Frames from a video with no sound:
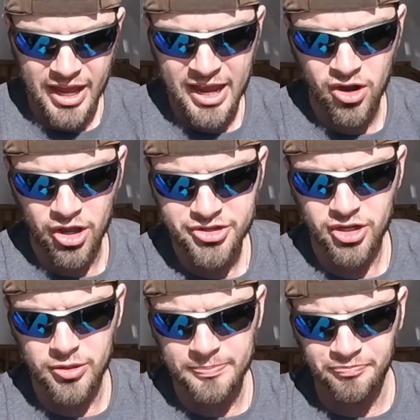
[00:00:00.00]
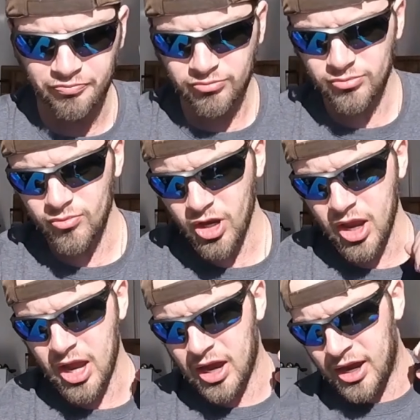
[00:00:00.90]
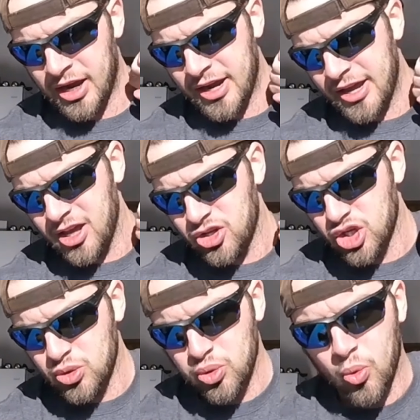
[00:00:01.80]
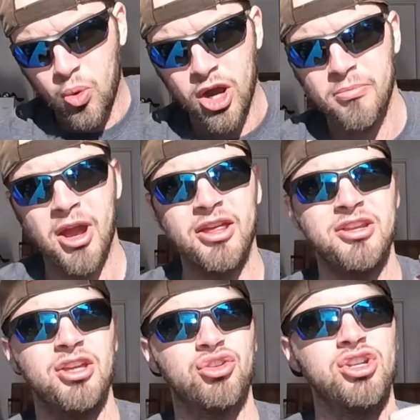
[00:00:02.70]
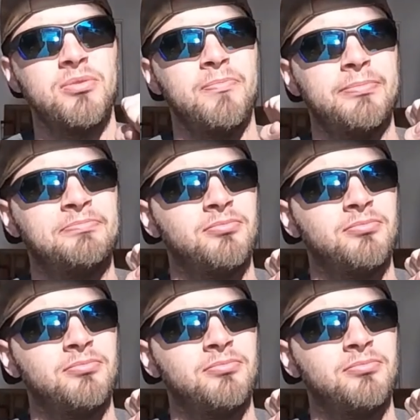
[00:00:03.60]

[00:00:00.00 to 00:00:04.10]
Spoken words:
And also, I swung by the dealership.